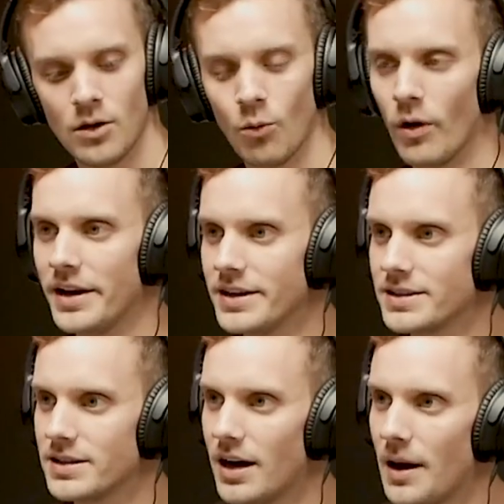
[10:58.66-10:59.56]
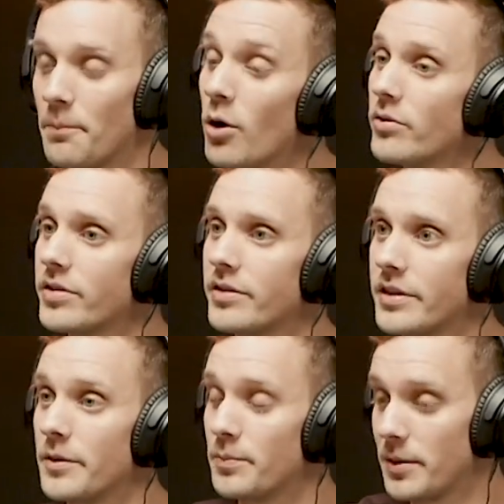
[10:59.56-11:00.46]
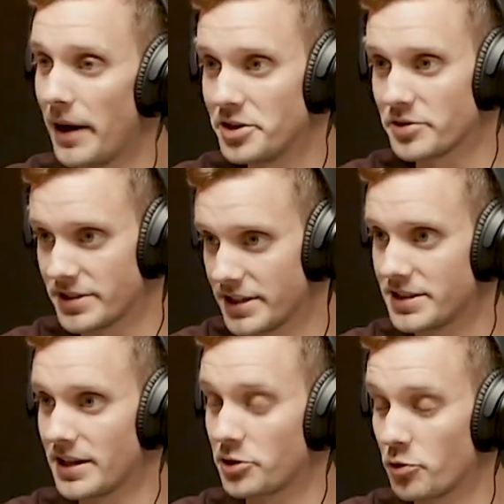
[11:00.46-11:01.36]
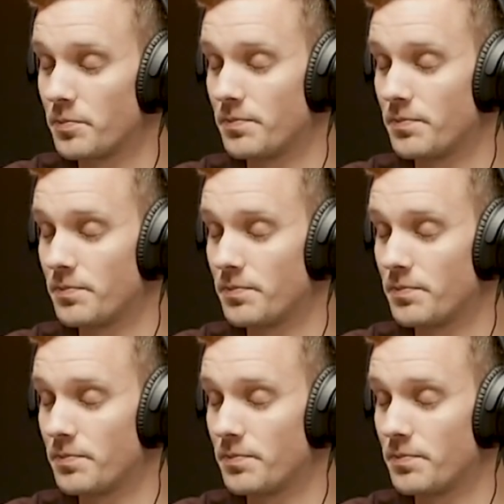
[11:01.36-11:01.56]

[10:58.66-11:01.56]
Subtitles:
What is both the Patriots? This is like